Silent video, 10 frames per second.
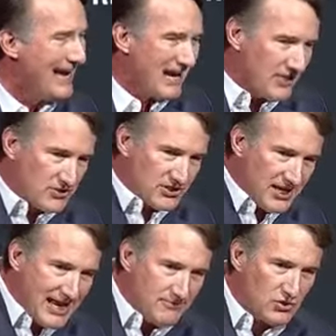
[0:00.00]
And those
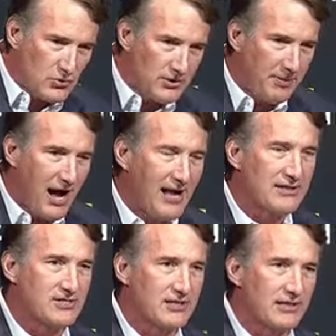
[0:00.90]
same sort of
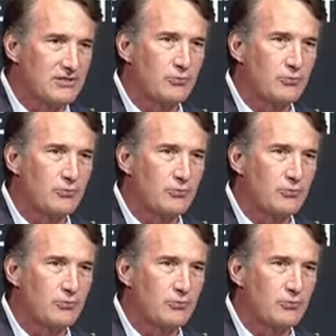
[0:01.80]
policies